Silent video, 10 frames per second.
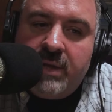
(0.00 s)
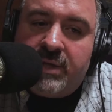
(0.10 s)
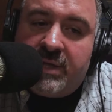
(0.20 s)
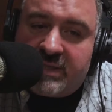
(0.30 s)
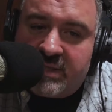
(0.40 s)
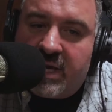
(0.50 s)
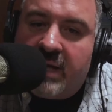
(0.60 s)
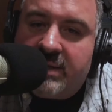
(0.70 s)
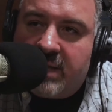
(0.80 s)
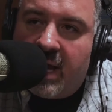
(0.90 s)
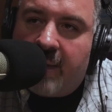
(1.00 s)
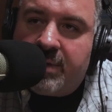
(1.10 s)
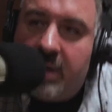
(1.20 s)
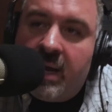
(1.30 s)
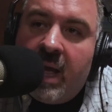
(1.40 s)
to discuss the
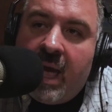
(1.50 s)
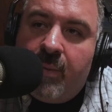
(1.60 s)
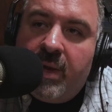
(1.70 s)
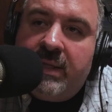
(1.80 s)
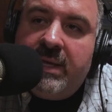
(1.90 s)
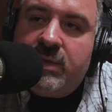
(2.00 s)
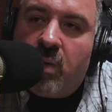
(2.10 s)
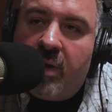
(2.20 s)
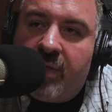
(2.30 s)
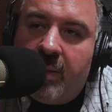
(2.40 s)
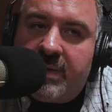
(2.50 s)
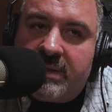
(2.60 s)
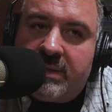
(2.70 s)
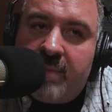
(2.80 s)
option. And we at least want them to